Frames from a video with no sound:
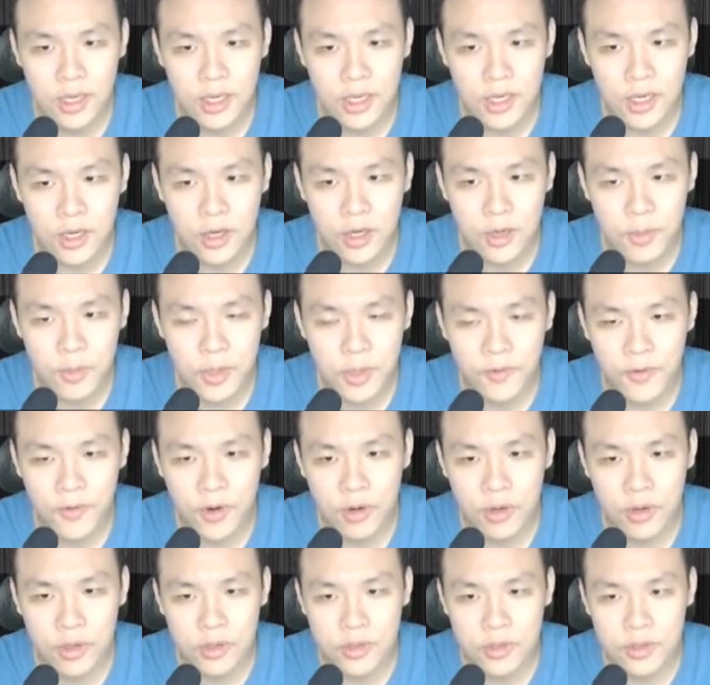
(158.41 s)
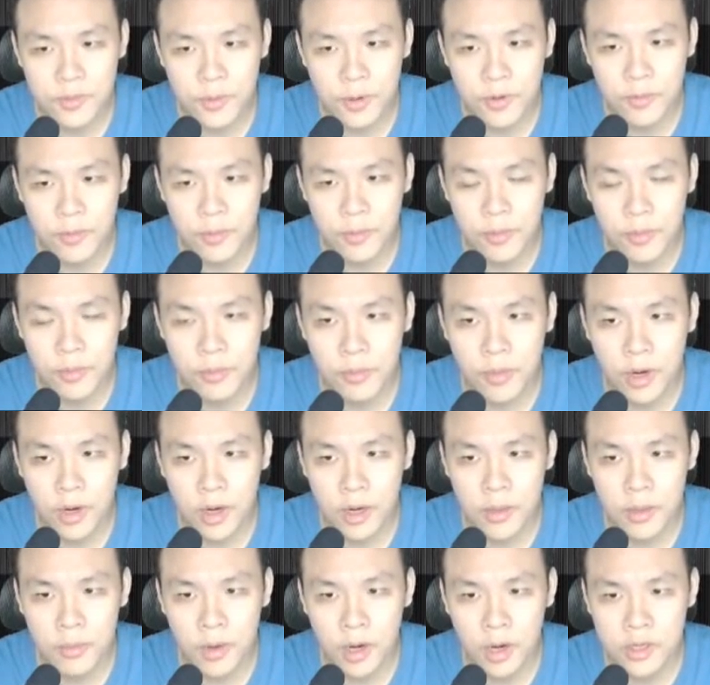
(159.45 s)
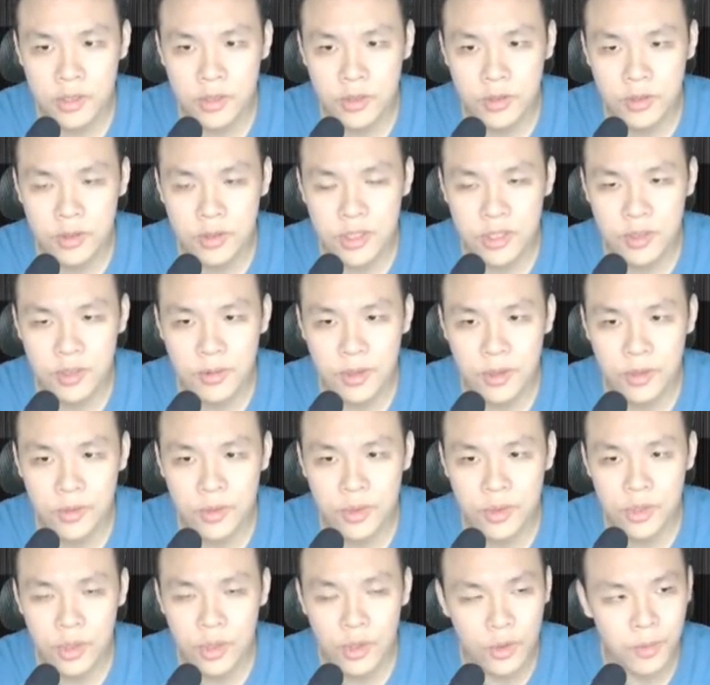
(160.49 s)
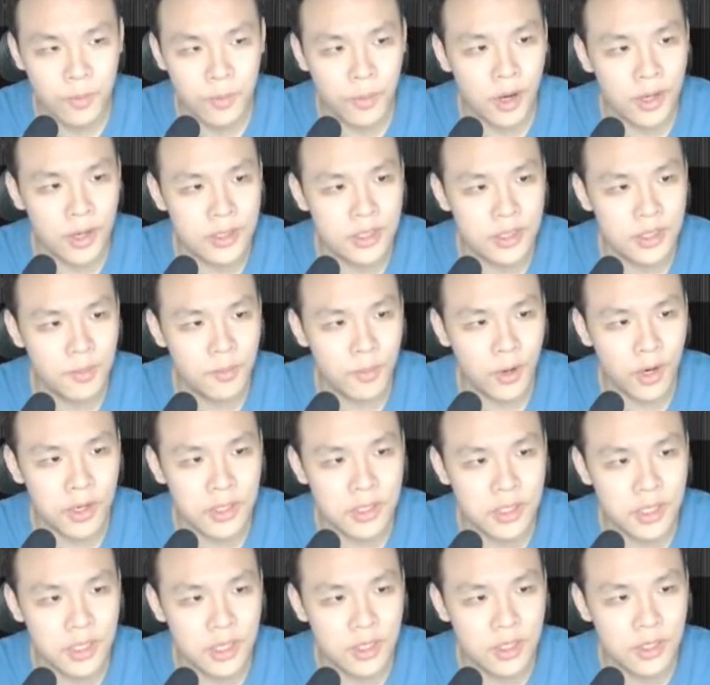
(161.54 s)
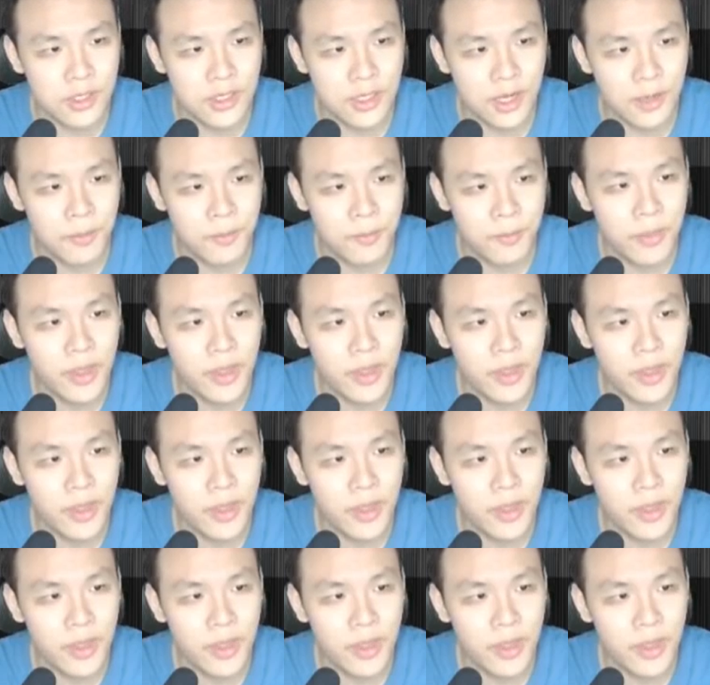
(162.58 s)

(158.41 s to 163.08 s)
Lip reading: He could be a very useful monster in certain boss stages. I'm